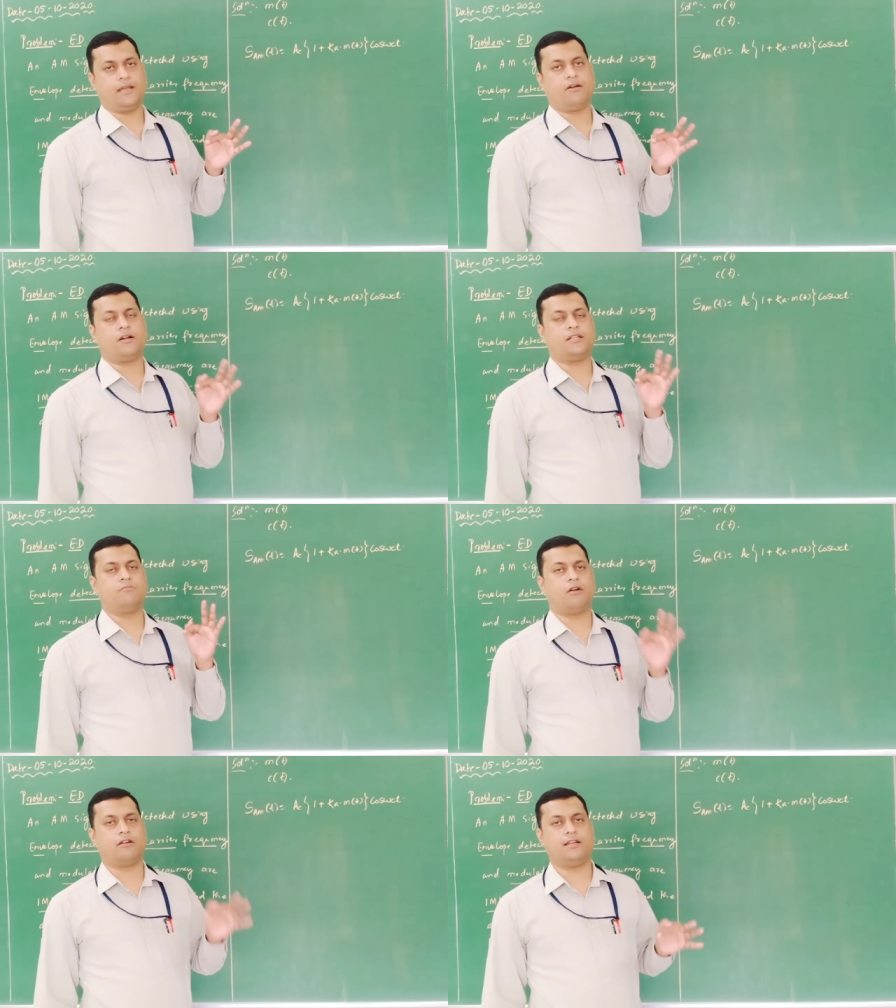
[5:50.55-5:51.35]
or the
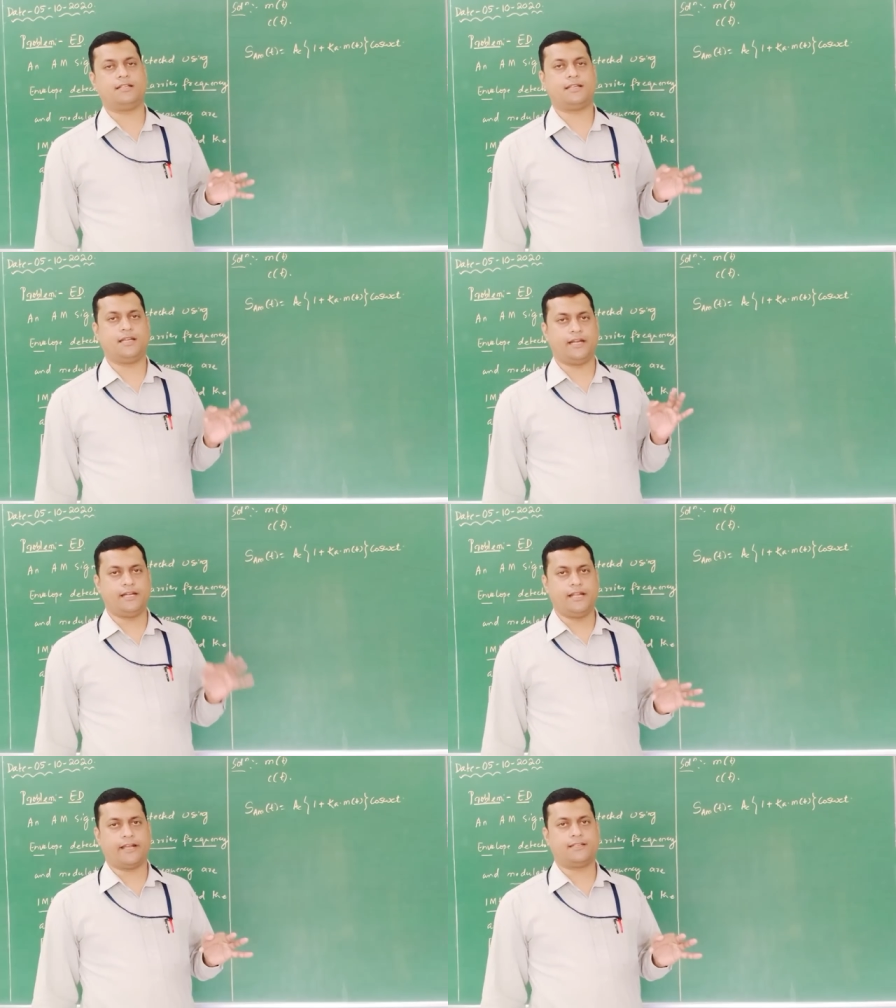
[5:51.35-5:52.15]
modulation
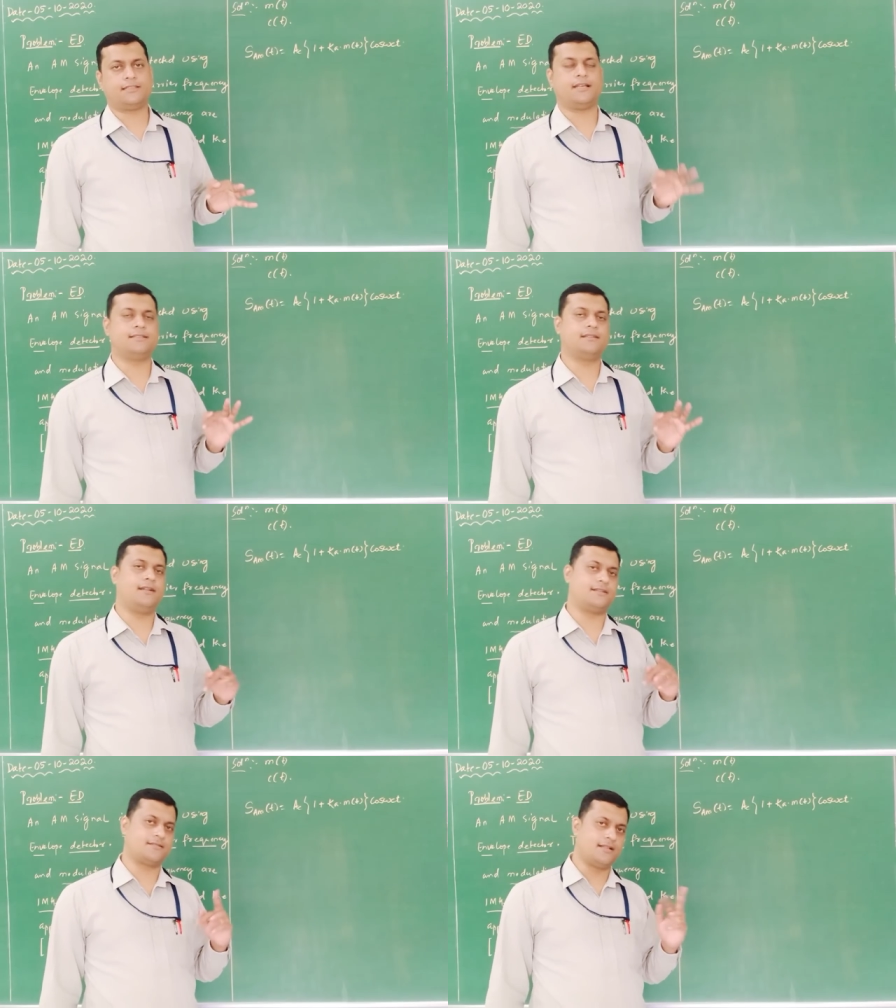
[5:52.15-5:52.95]
index is
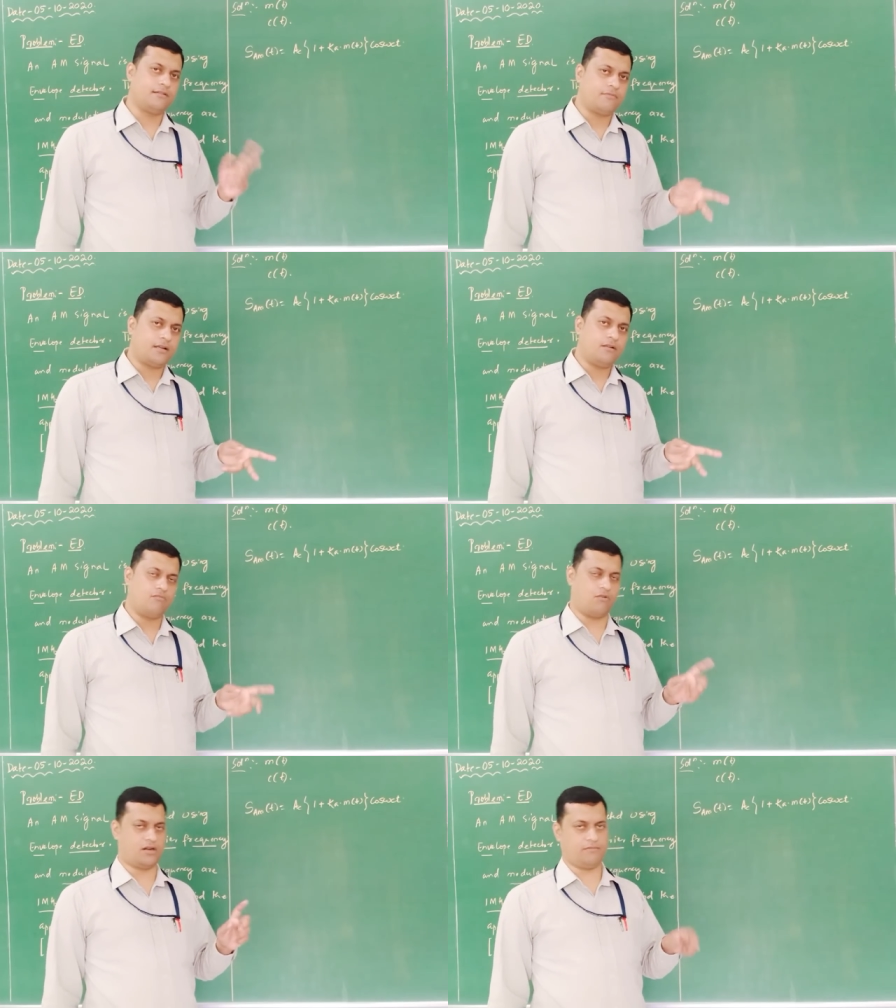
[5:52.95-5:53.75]
less than 1,
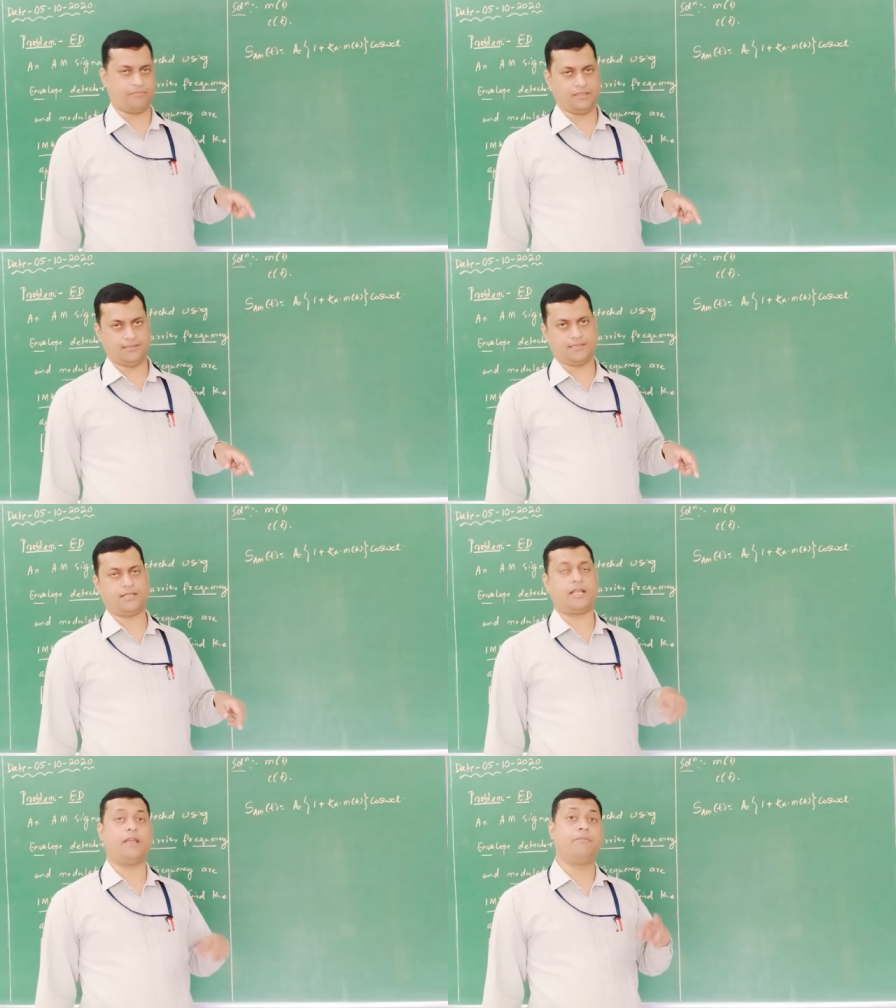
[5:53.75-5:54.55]
what happens?
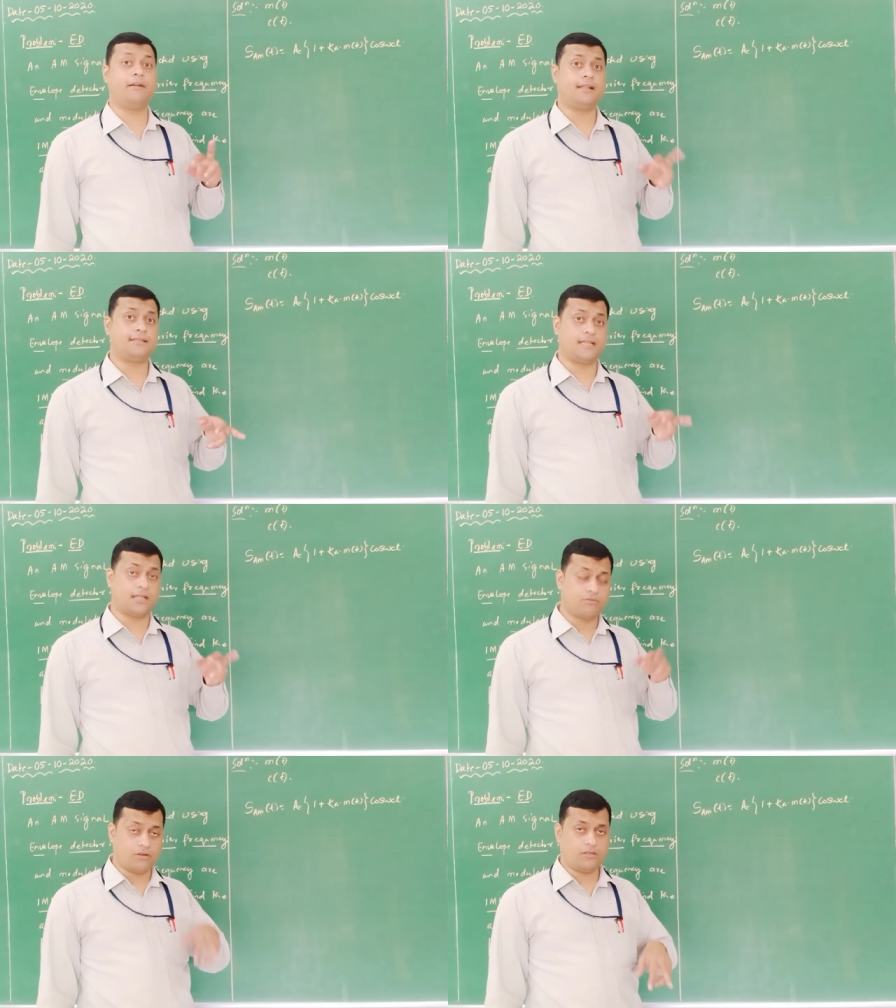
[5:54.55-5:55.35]
If it is
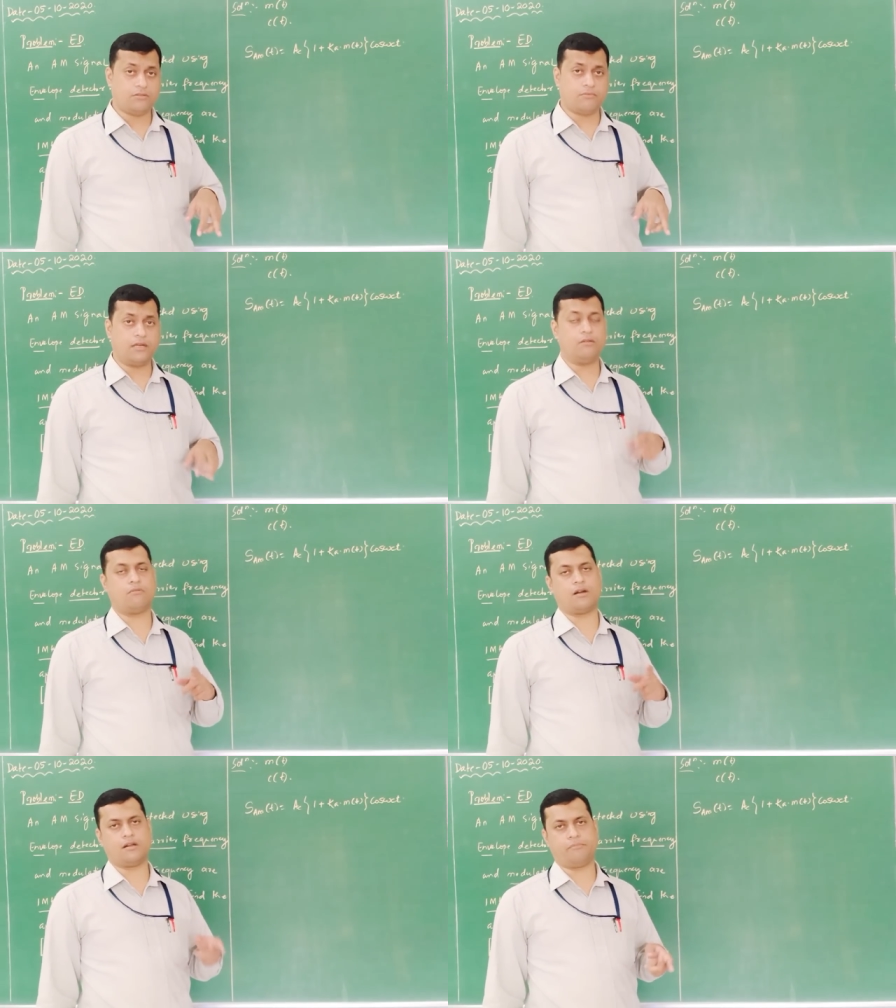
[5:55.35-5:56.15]
equal to 1,
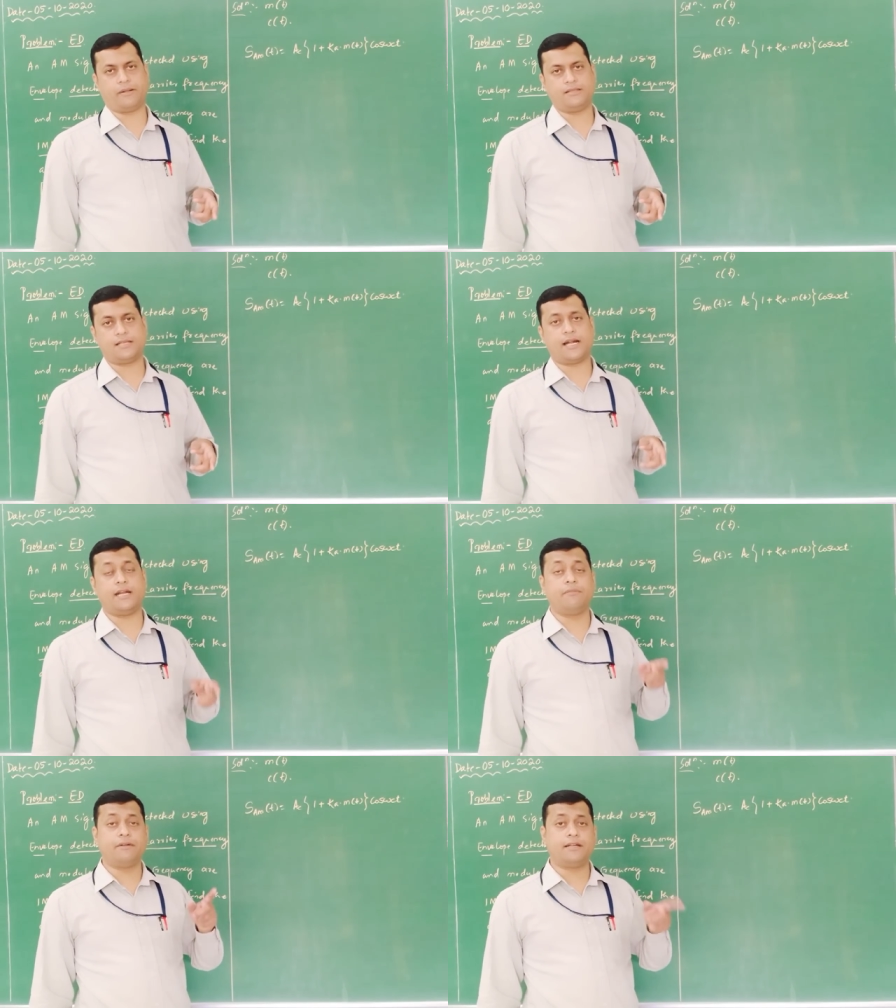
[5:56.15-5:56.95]
what happens? And
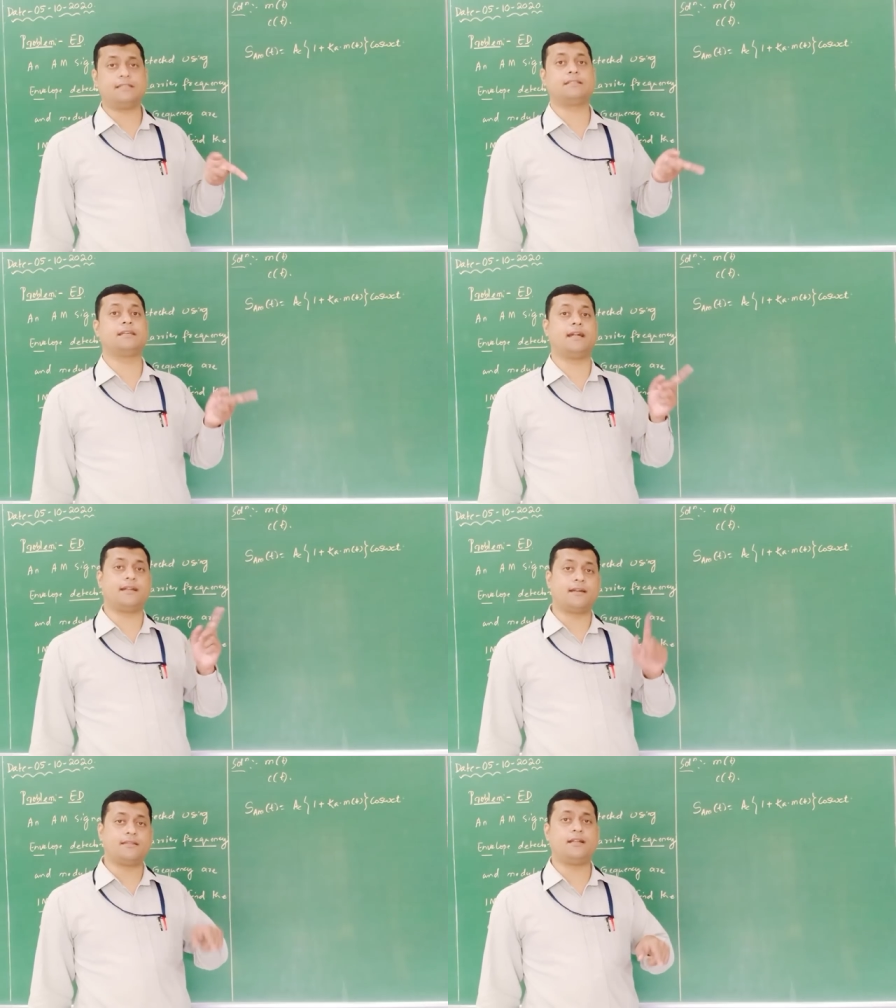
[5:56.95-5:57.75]
if it is
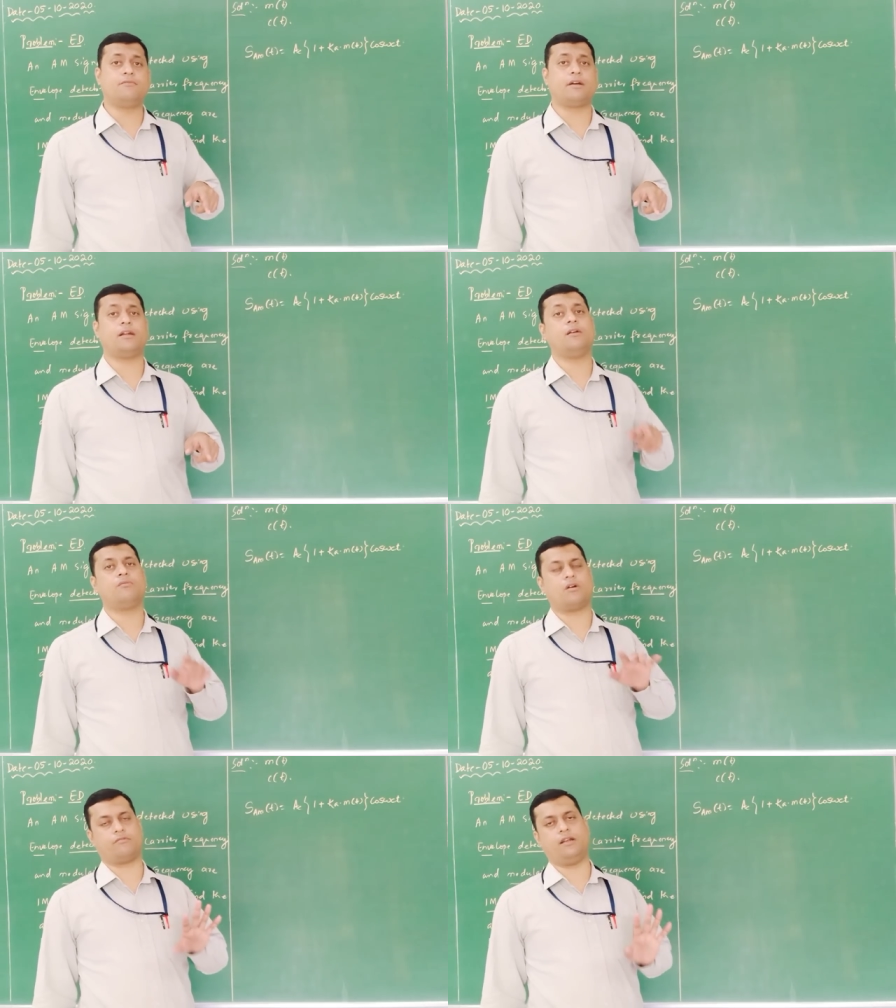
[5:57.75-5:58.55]
greater than 1,
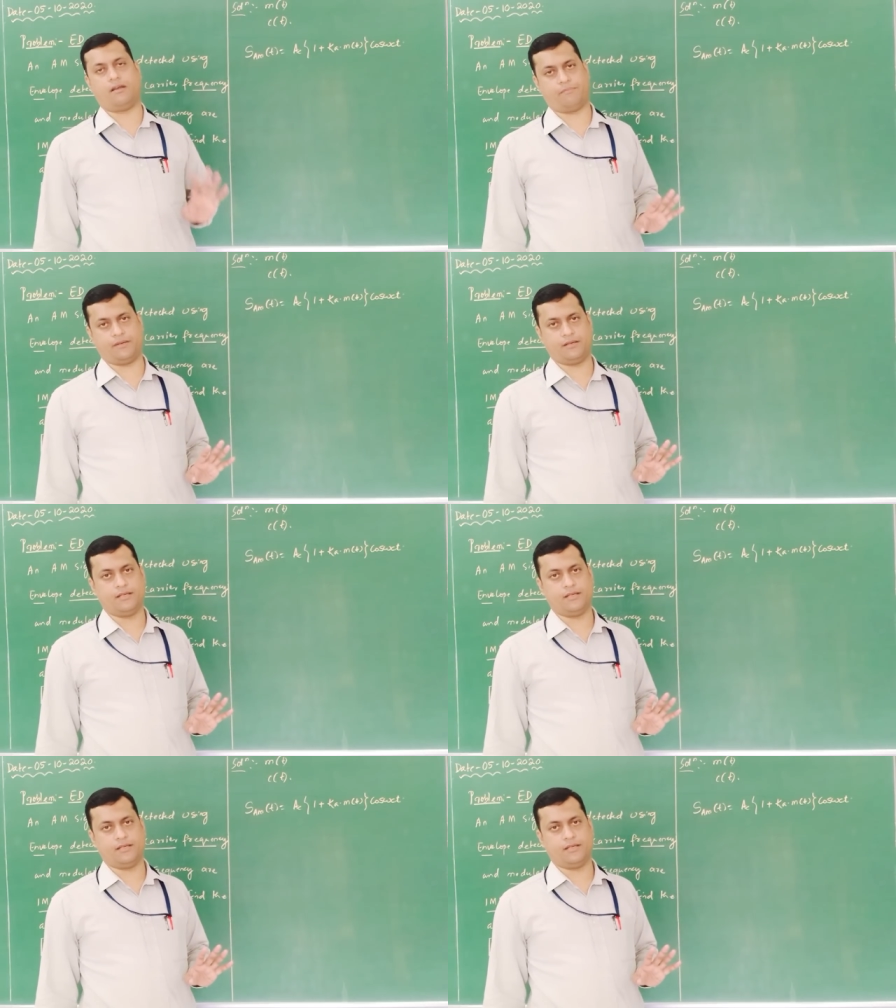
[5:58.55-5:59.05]
what will happen?